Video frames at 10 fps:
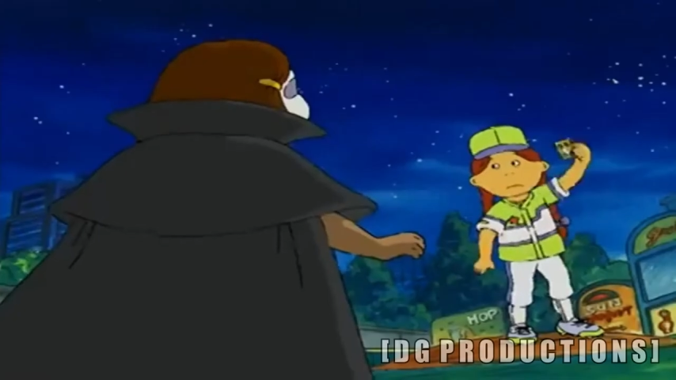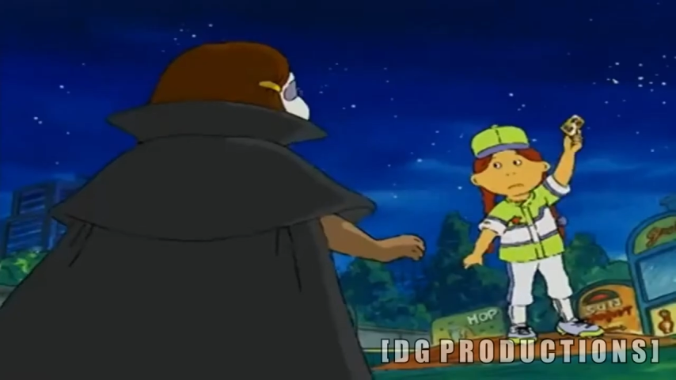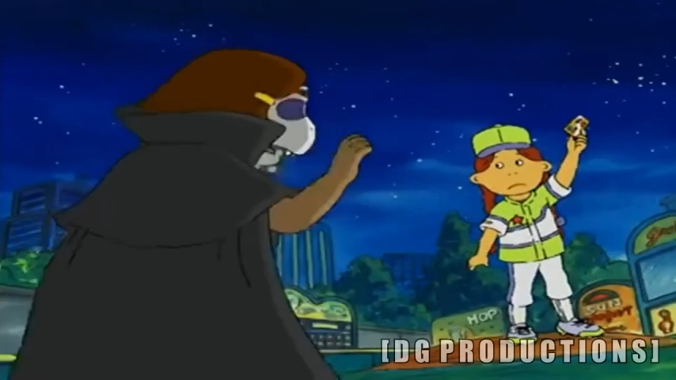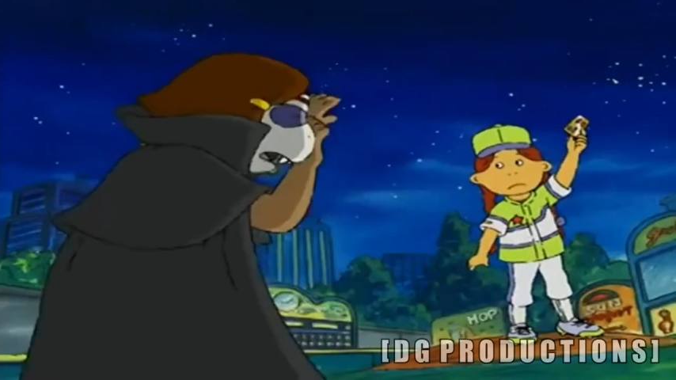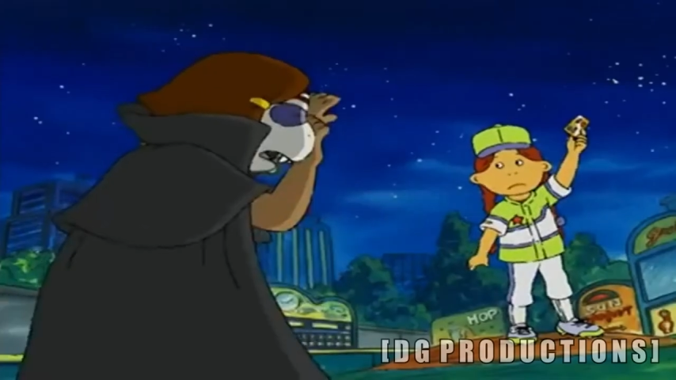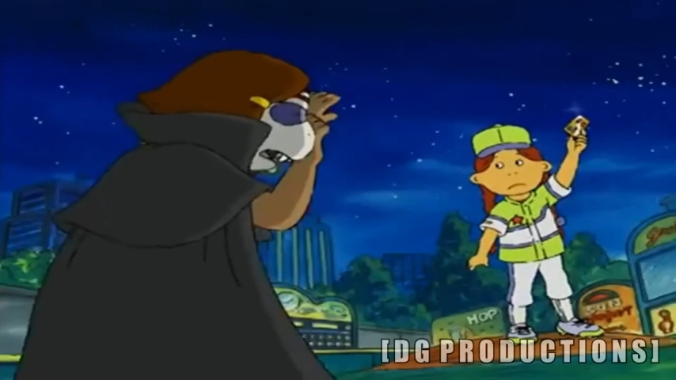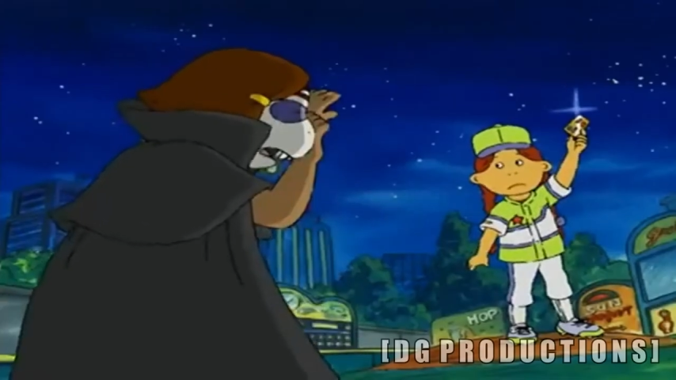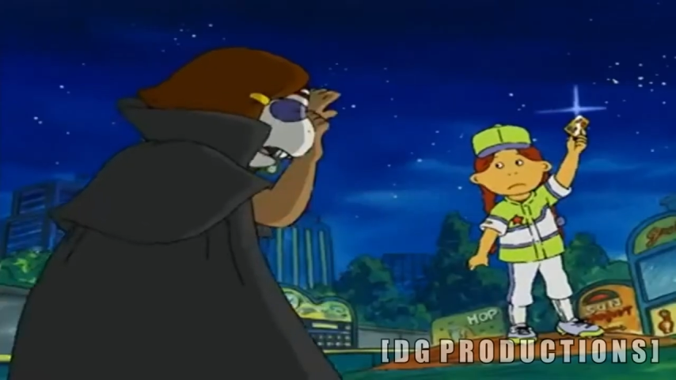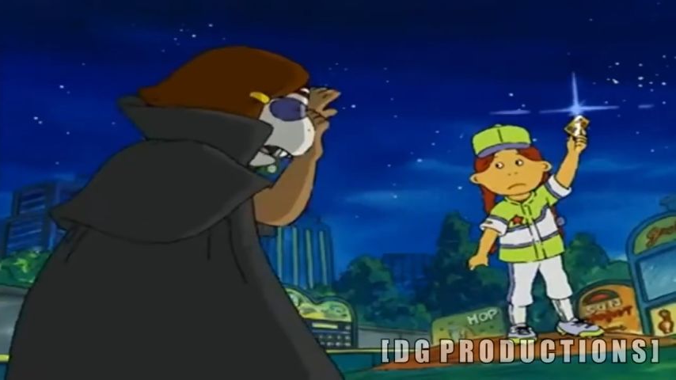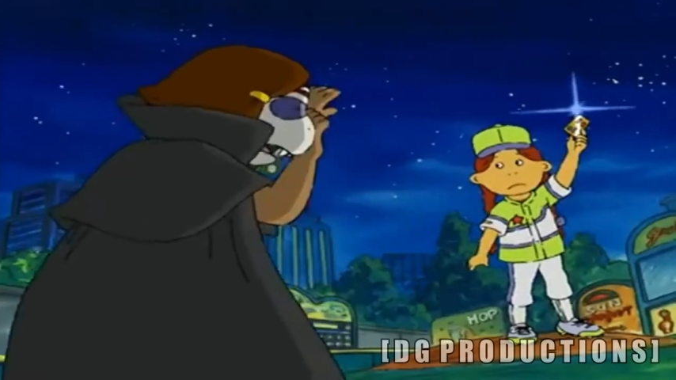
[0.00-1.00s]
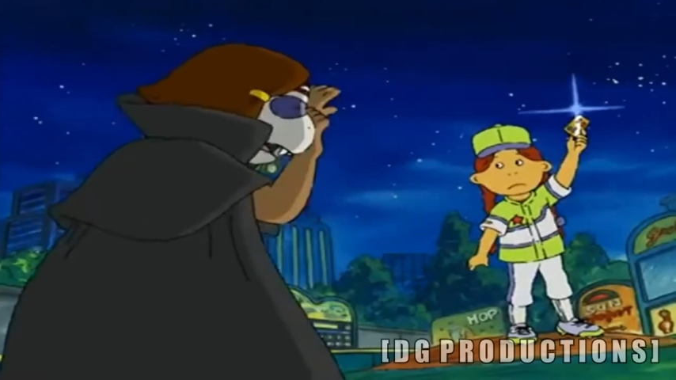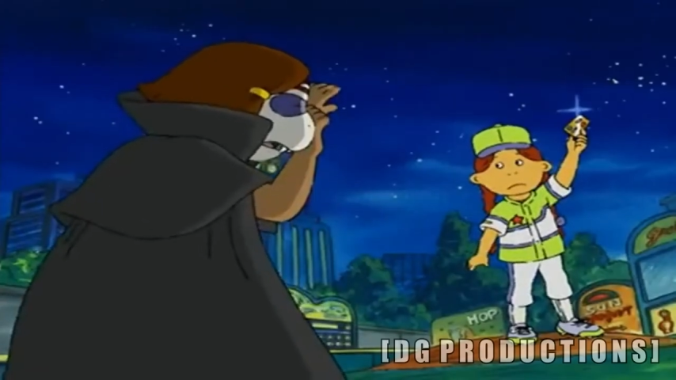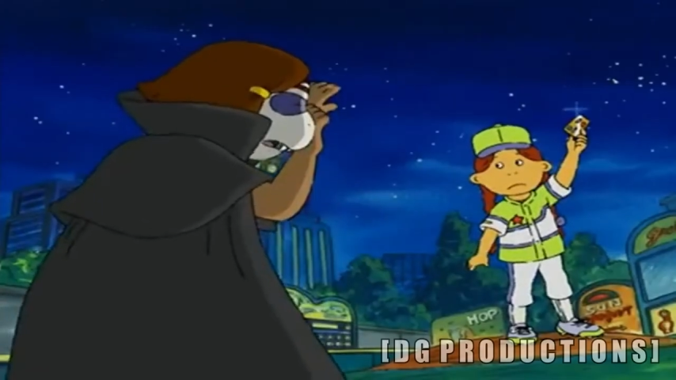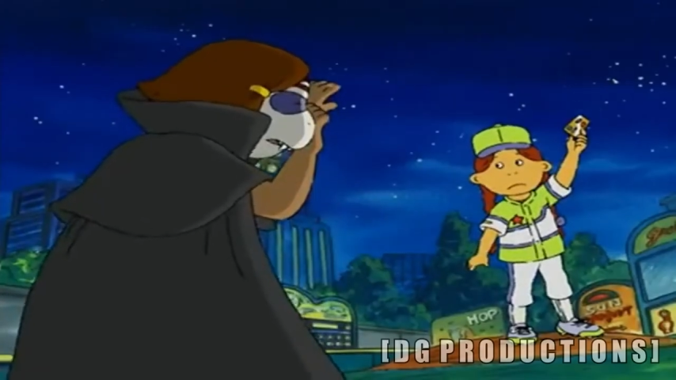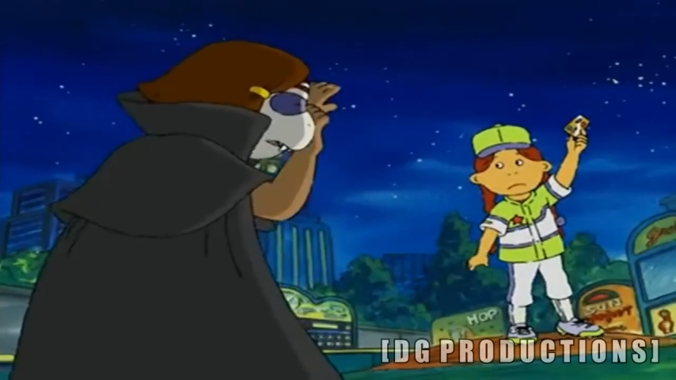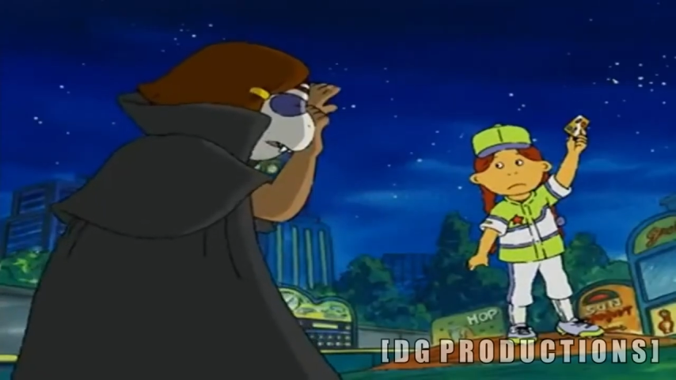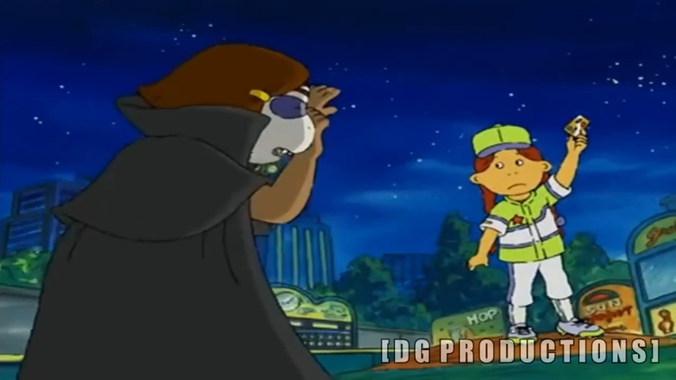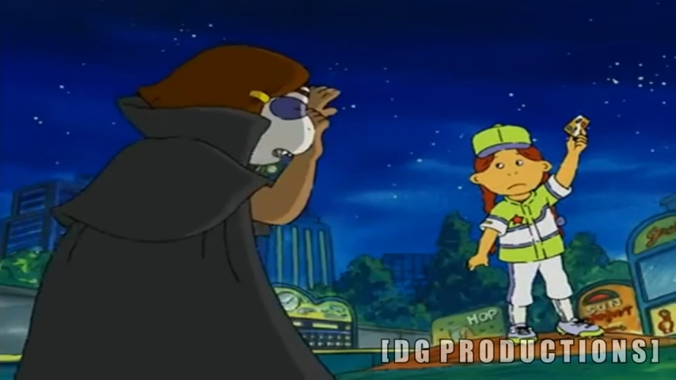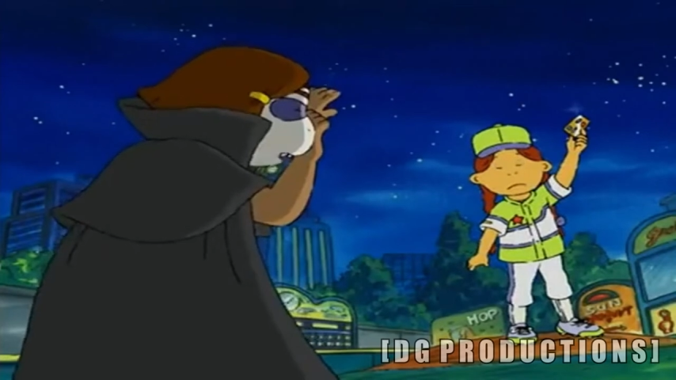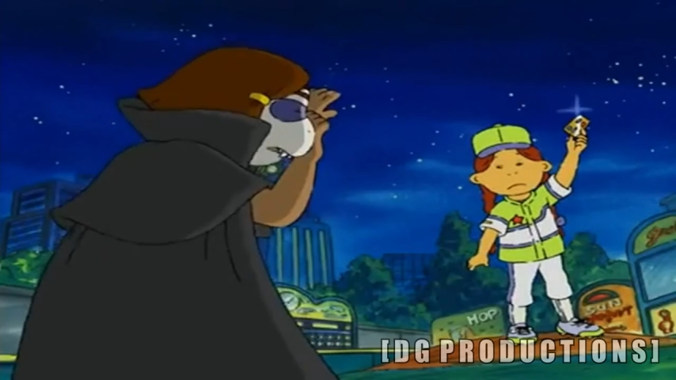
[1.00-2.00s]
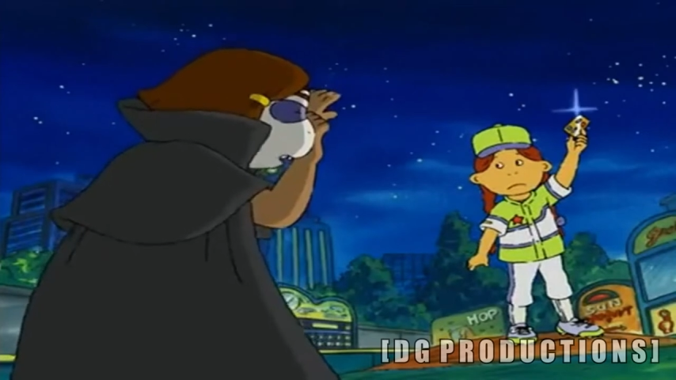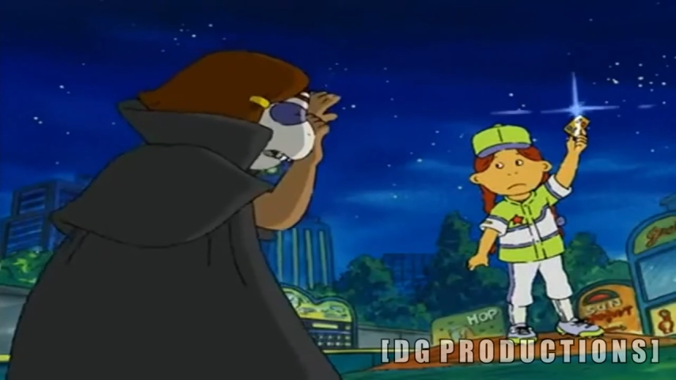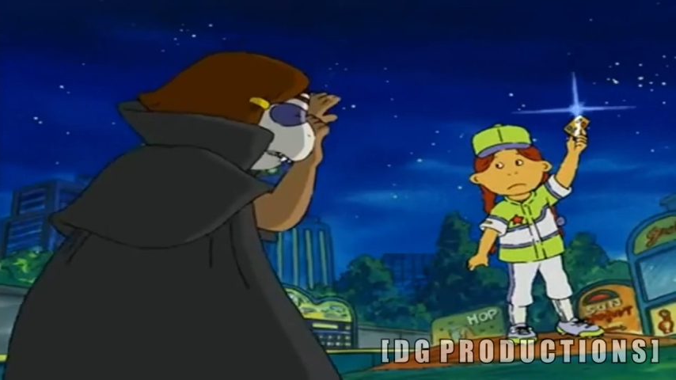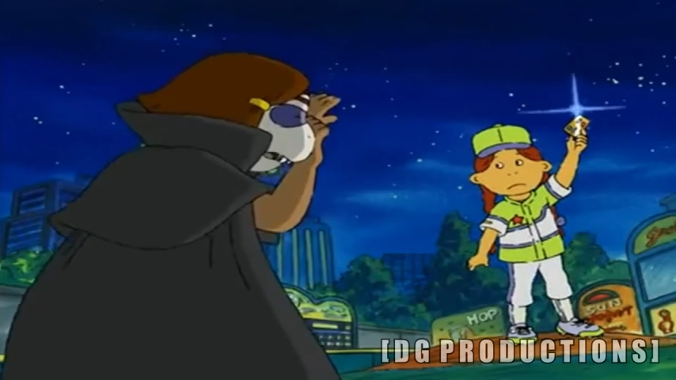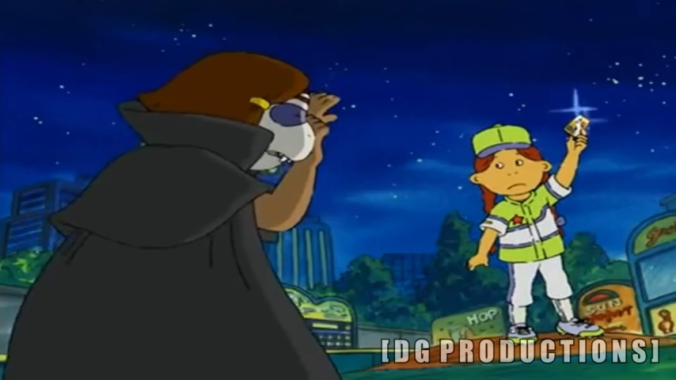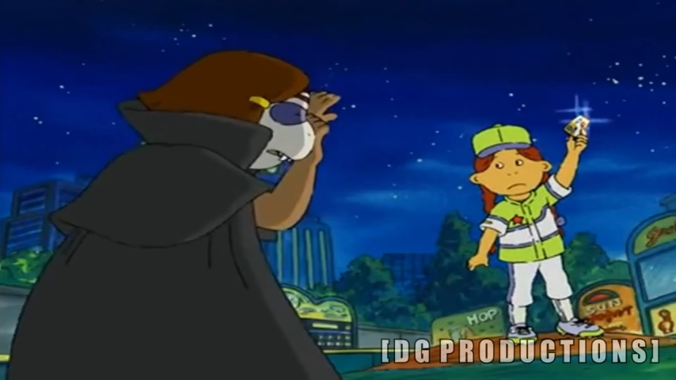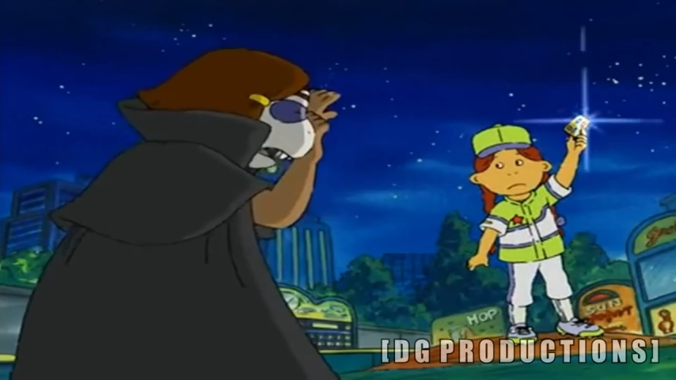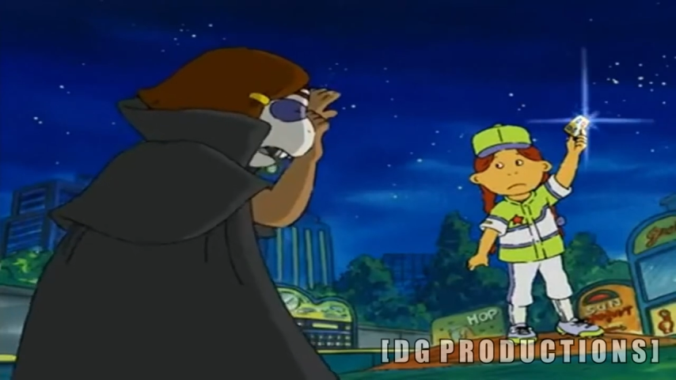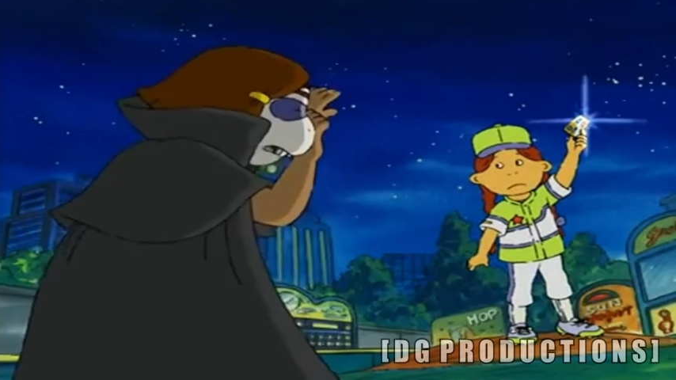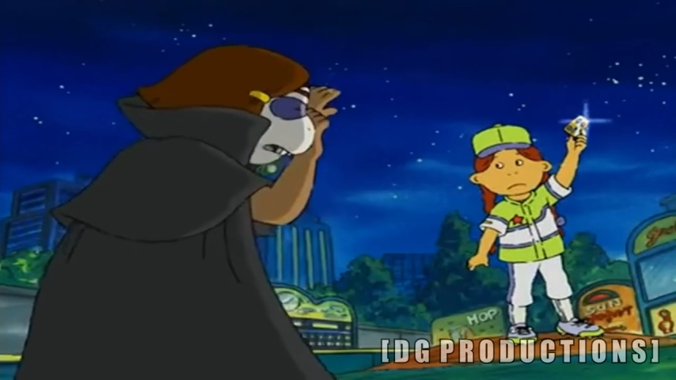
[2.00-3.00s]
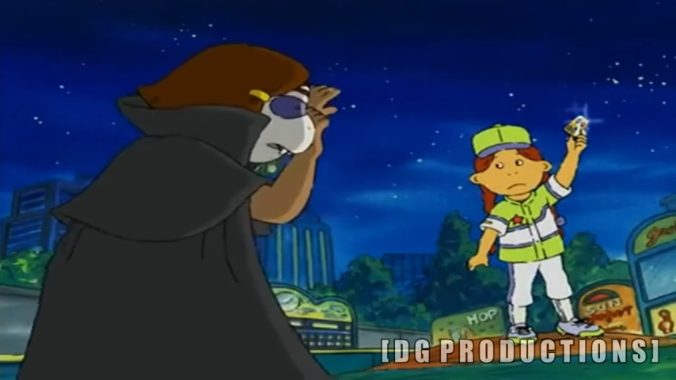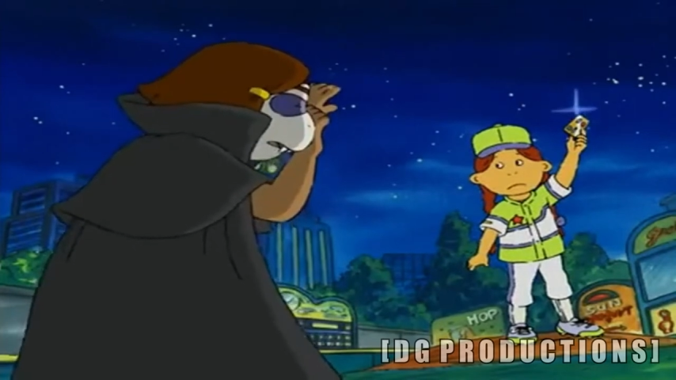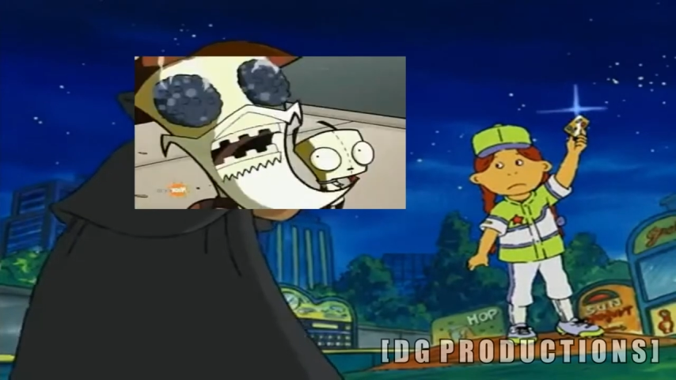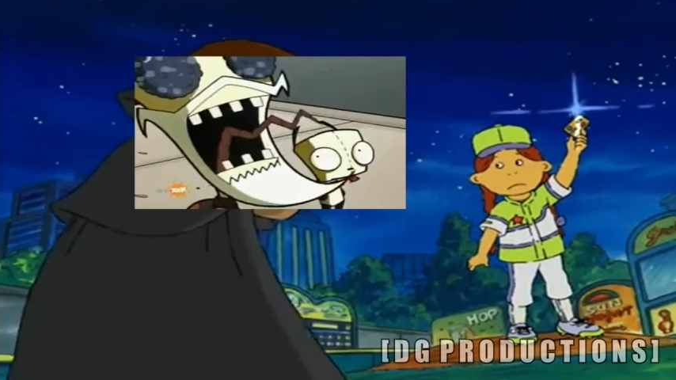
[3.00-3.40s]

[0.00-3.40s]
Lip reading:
(no speaker visible)